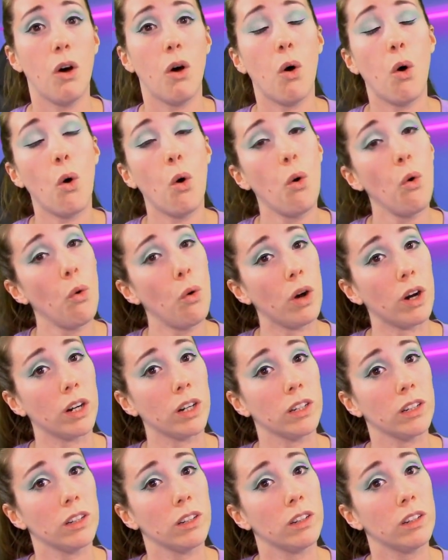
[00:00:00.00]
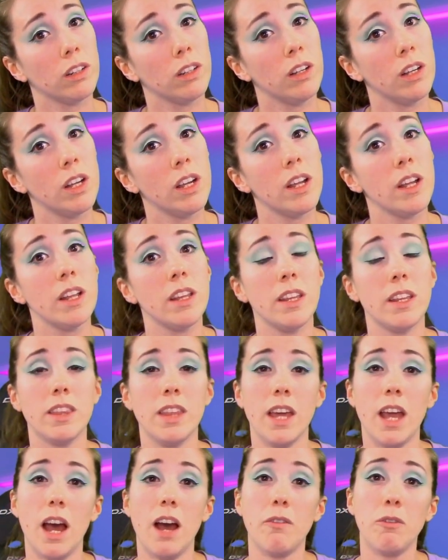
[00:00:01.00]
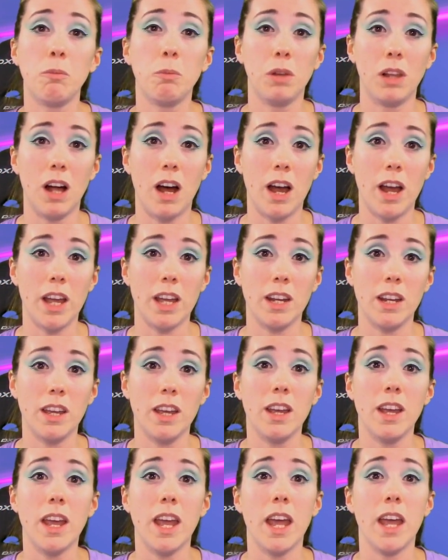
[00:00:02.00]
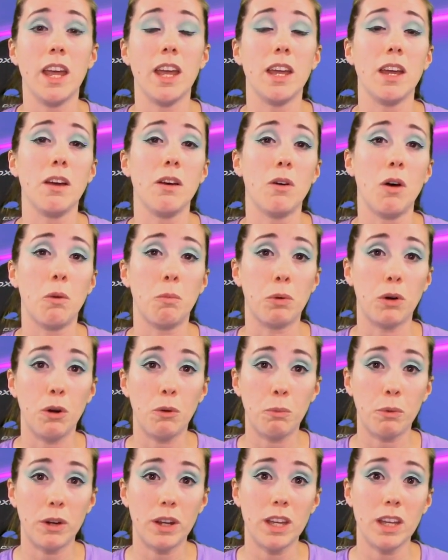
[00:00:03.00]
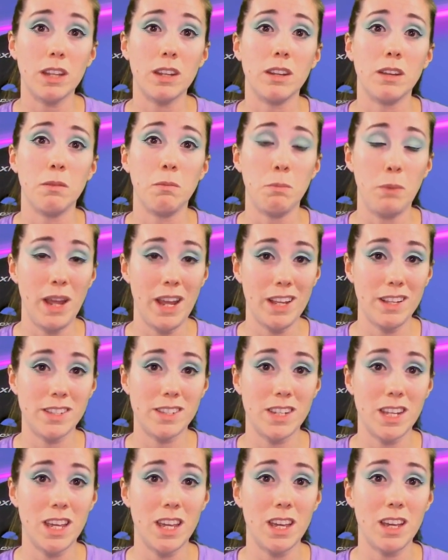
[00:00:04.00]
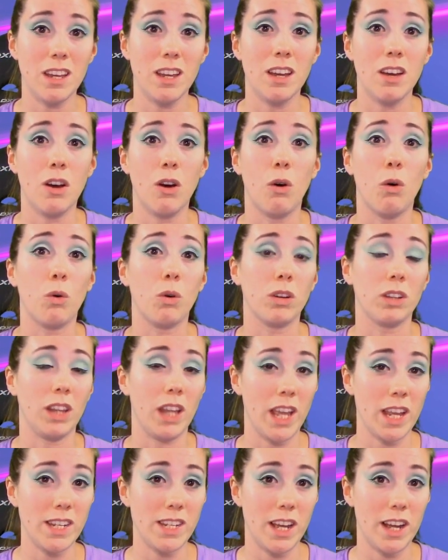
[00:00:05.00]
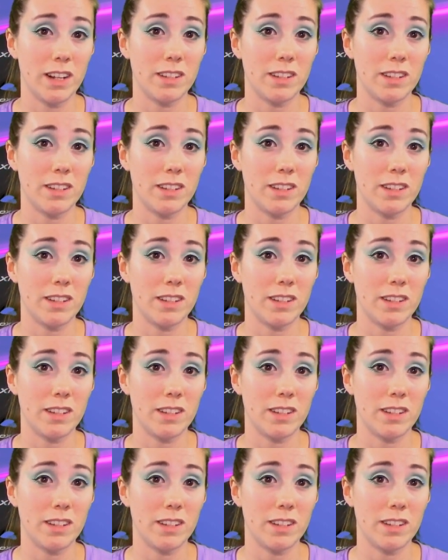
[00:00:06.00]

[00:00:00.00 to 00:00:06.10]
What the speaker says: or that they have applied a appropriate pasty or latex